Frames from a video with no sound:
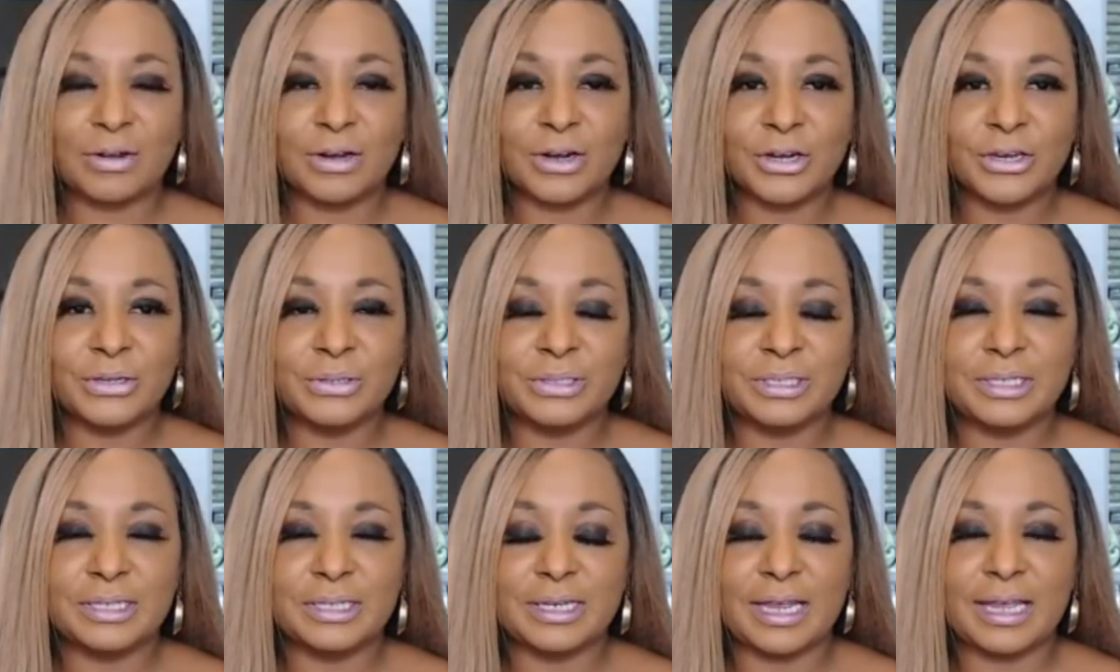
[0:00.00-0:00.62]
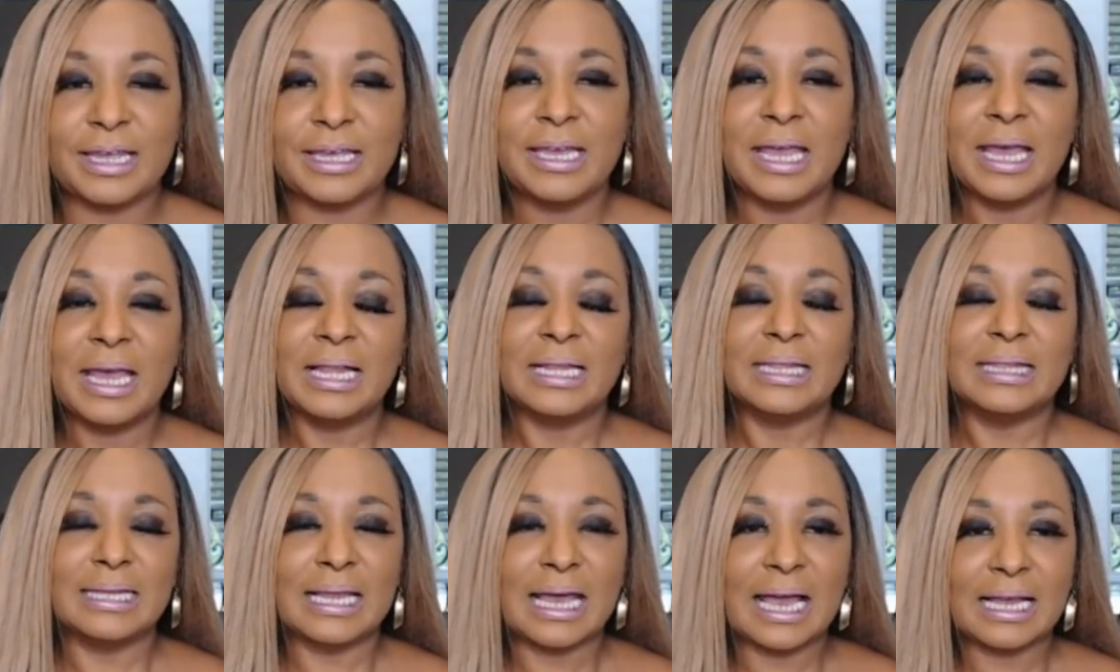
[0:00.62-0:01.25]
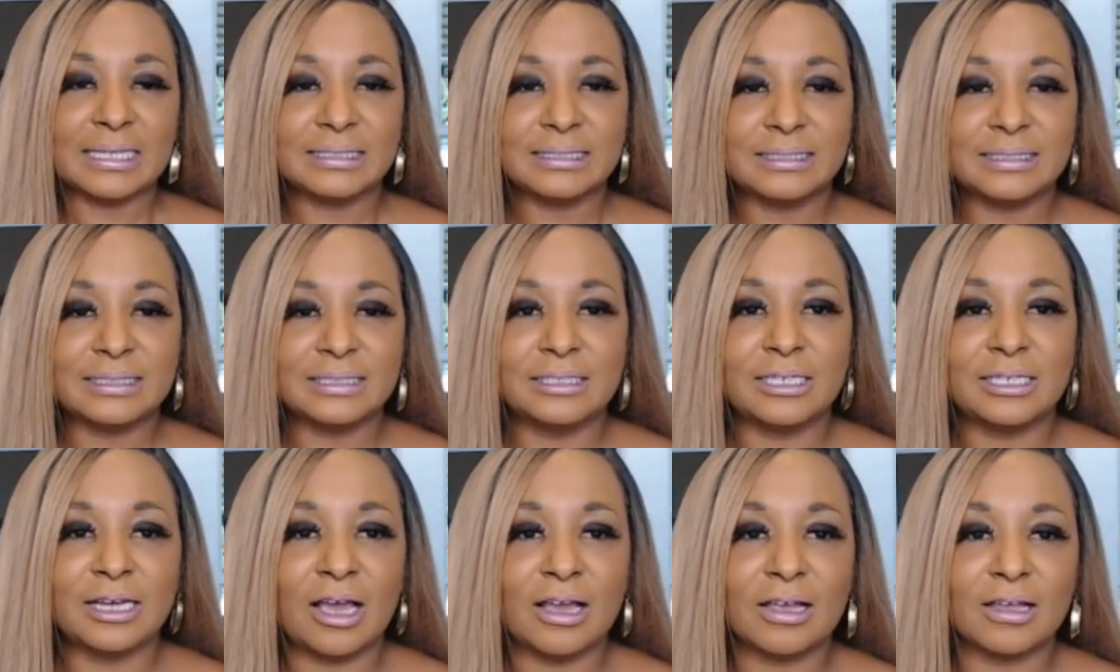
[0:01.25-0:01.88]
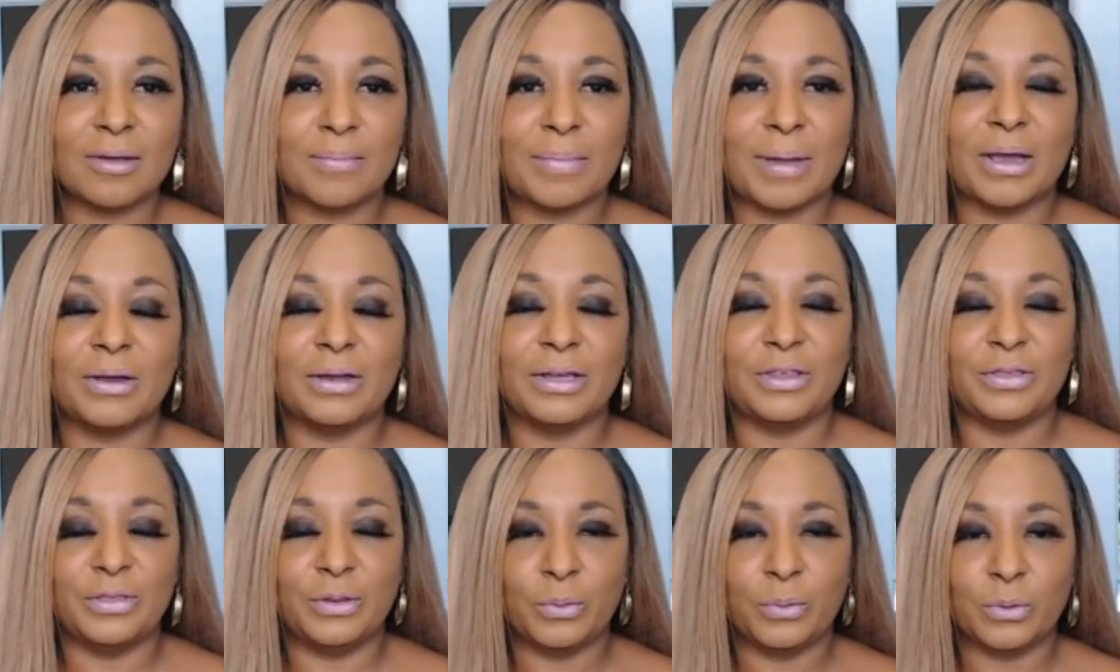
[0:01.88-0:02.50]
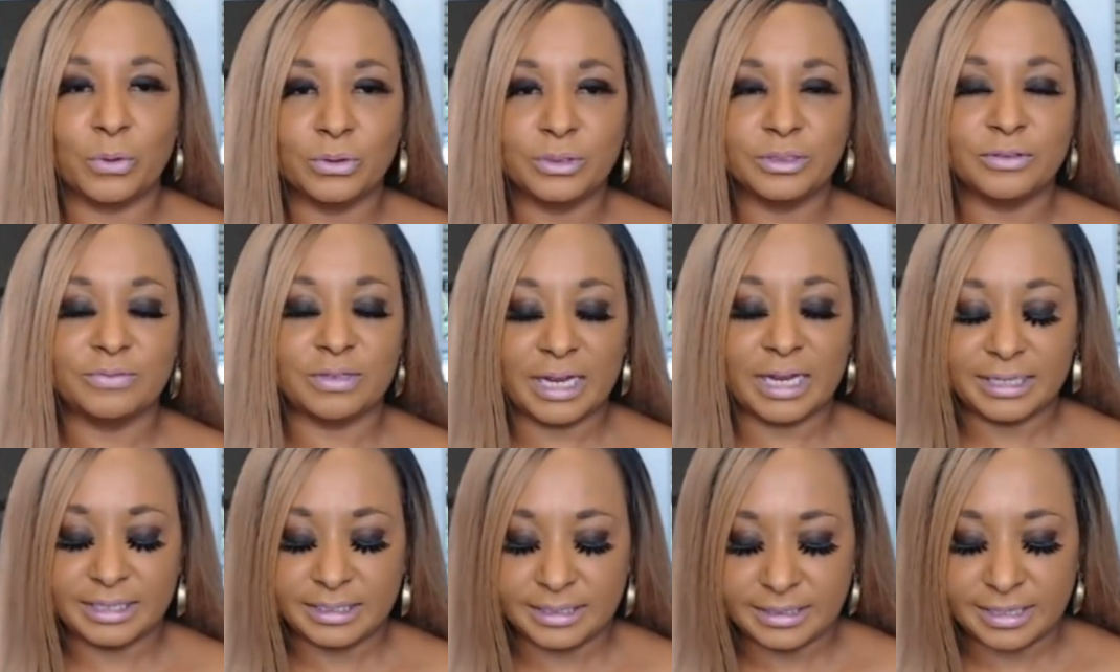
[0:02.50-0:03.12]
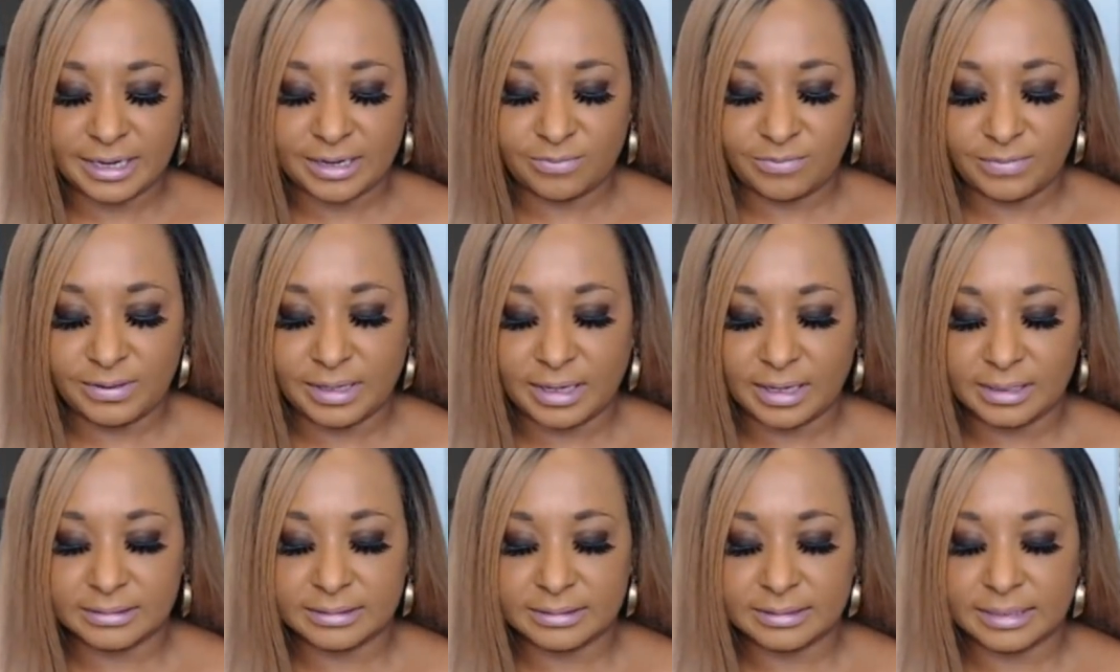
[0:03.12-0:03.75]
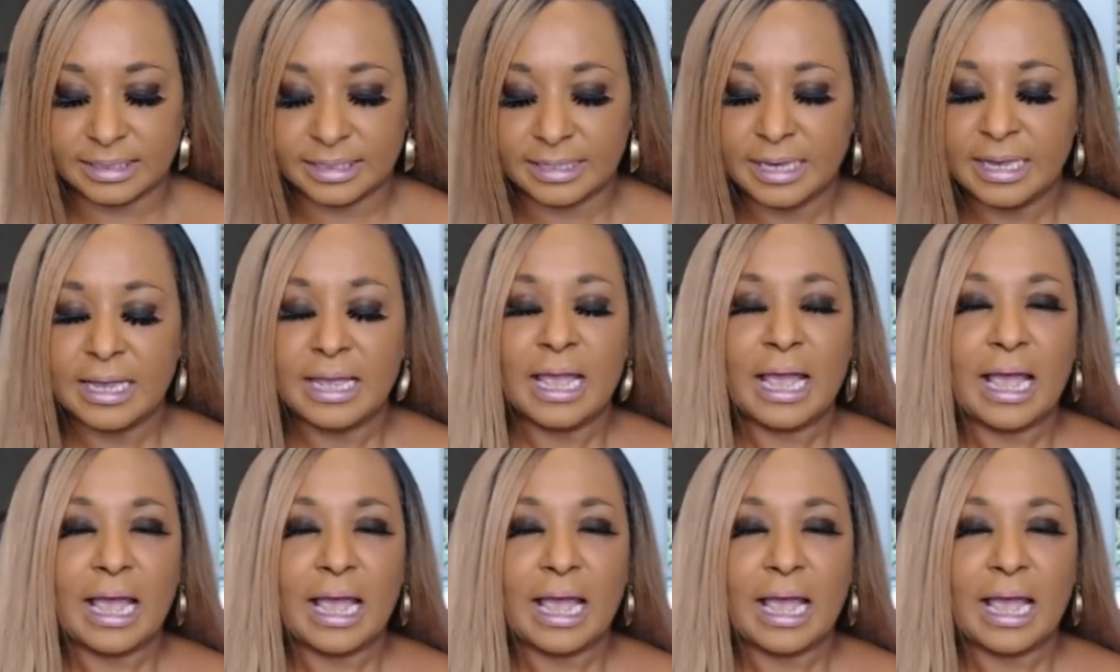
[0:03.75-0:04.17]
you today? Lots to talk about in the world of 90 Day Fiance.